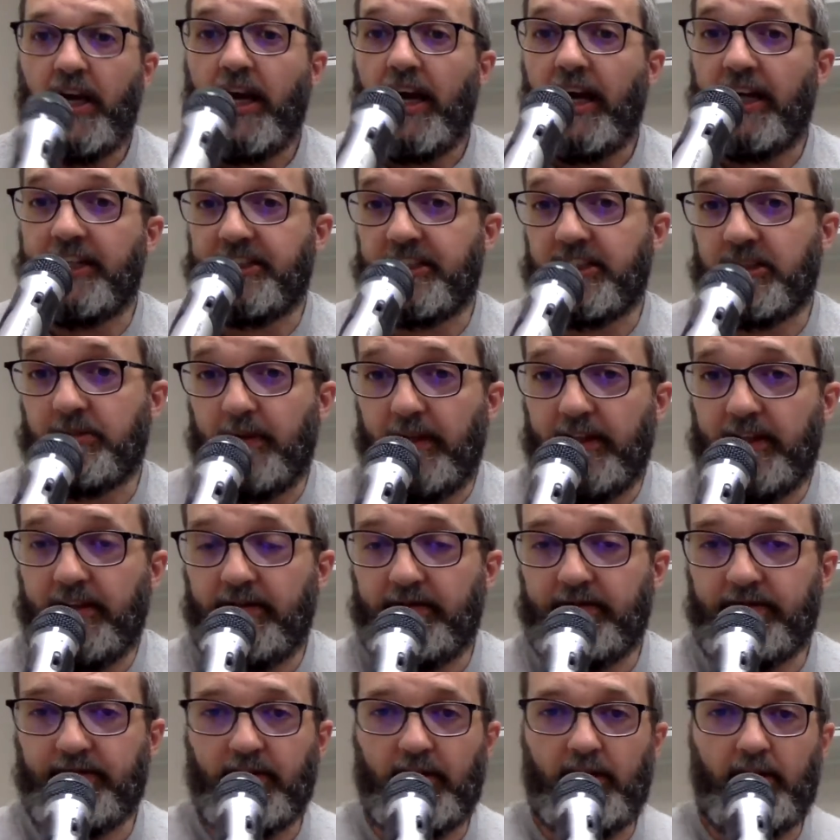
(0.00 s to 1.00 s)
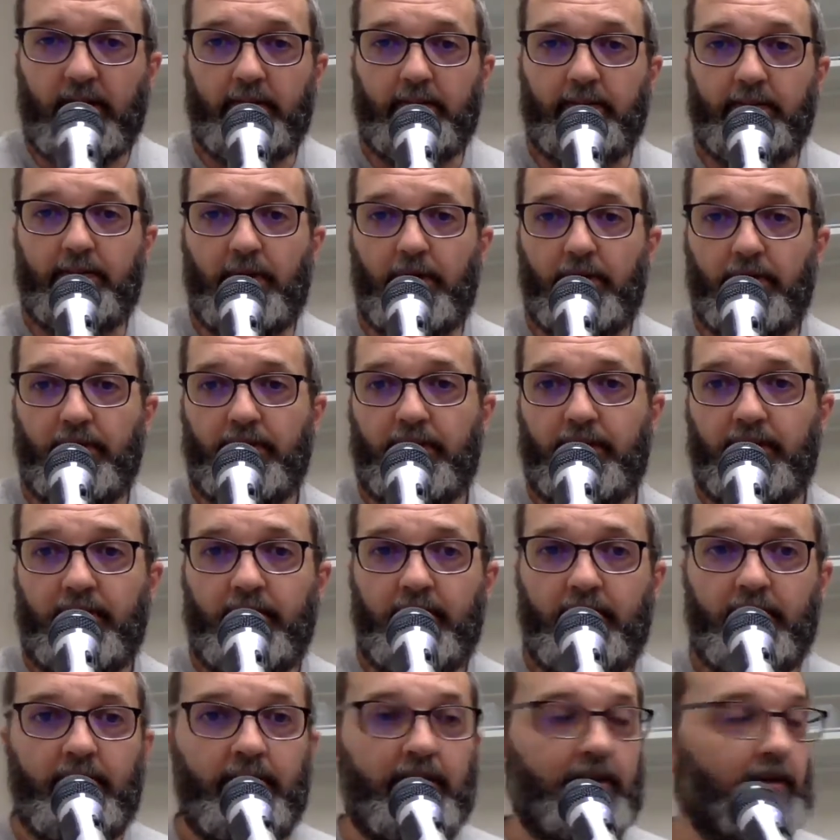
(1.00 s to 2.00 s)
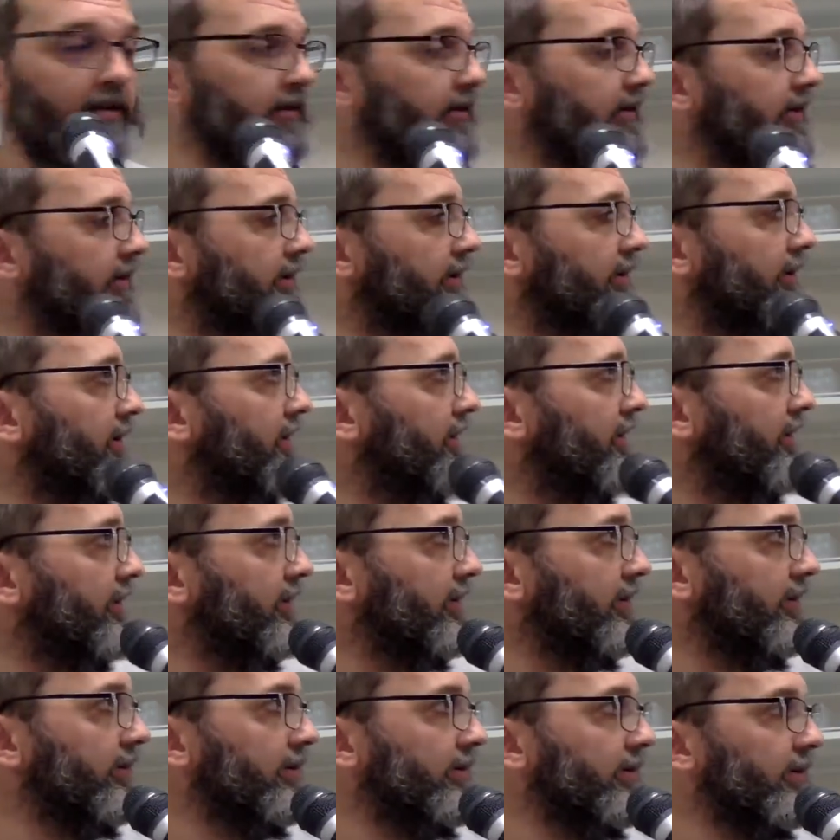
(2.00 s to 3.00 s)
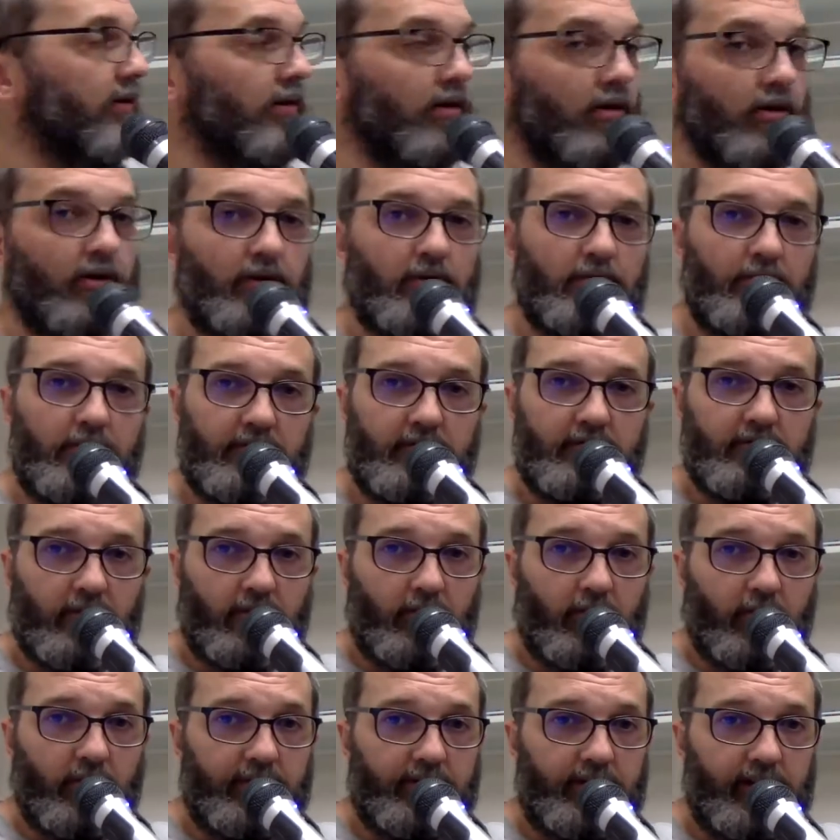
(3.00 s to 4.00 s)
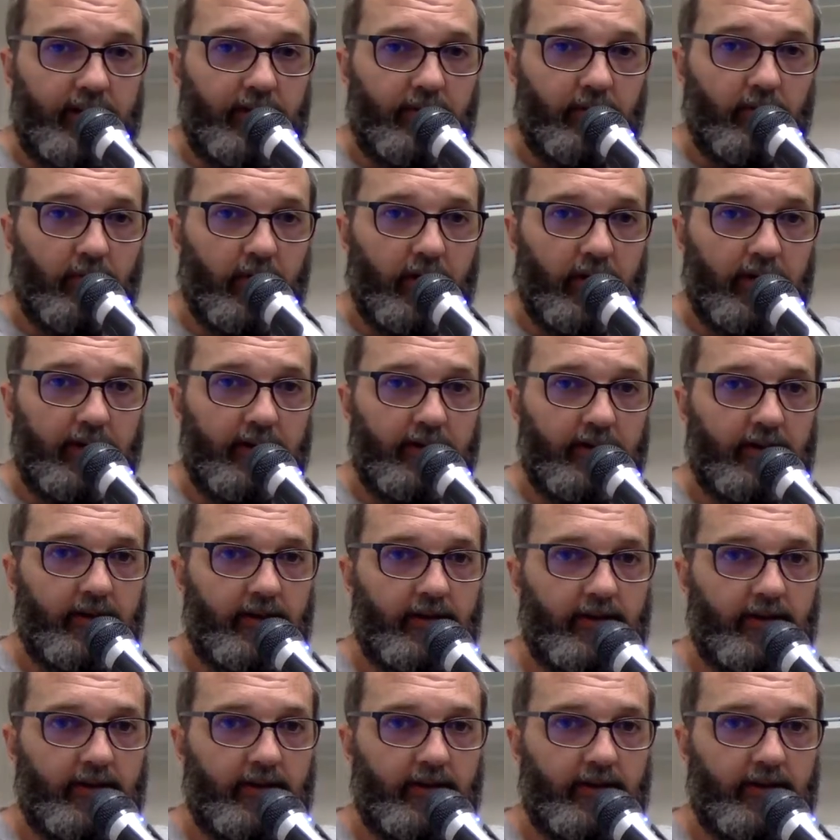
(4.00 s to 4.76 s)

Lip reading: I suspend it from both holes, record T1,